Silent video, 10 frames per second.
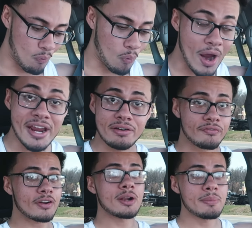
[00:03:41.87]
right in
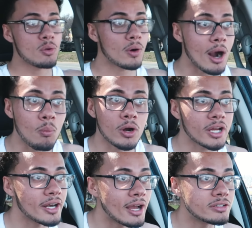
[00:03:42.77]
front of me where I'm
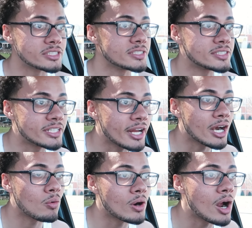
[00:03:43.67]
working out, just
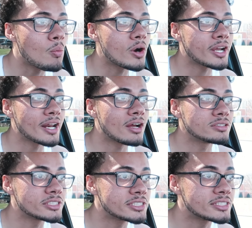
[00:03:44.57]
staring, where I'm working
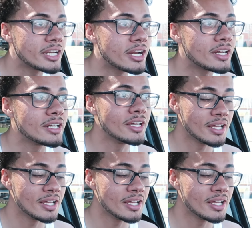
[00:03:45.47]
out, just staring.